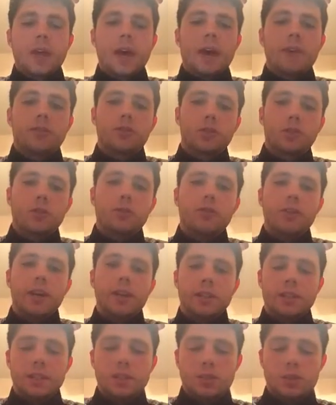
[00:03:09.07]
After
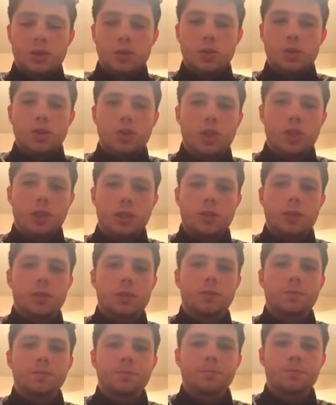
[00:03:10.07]
finding the
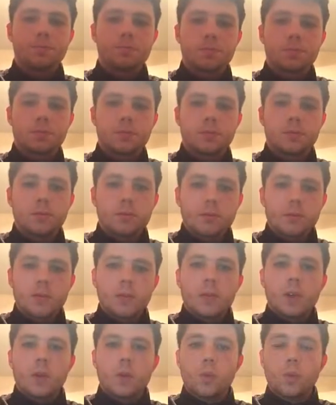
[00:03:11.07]
solutions,
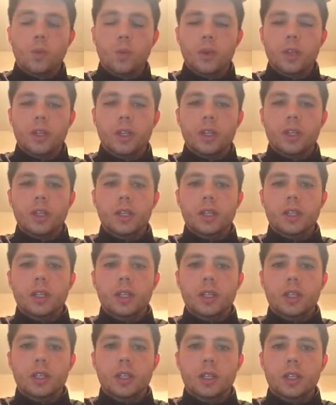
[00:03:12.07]

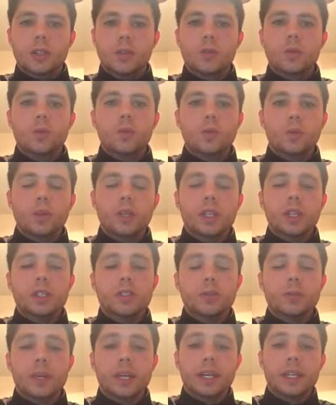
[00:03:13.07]
we
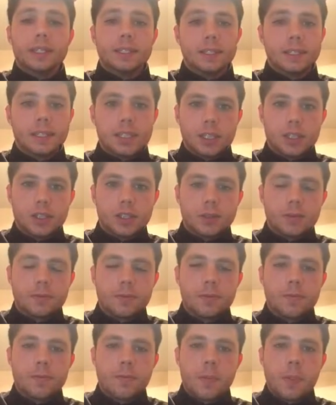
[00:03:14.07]
need to make a decision.
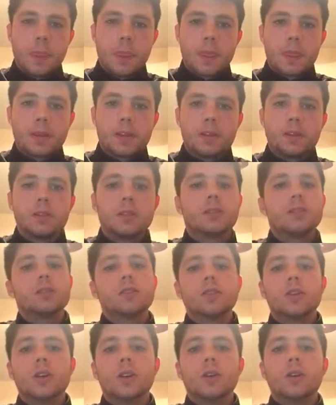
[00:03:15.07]

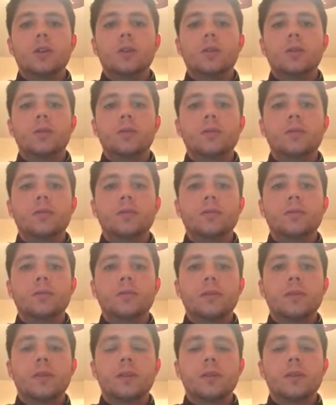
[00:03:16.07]
So
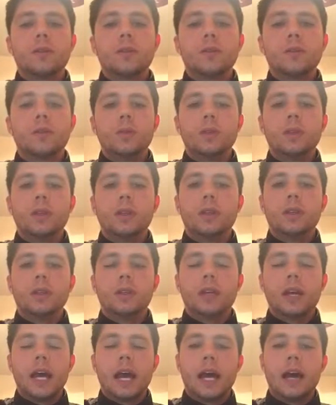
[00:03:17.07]

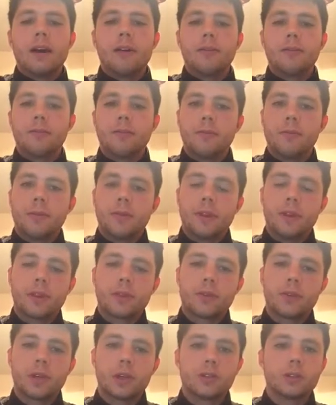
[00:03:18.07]
we have the
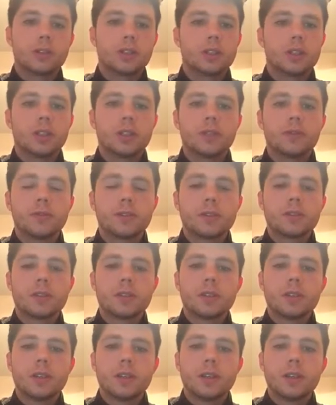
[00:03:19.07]
3 alternatives,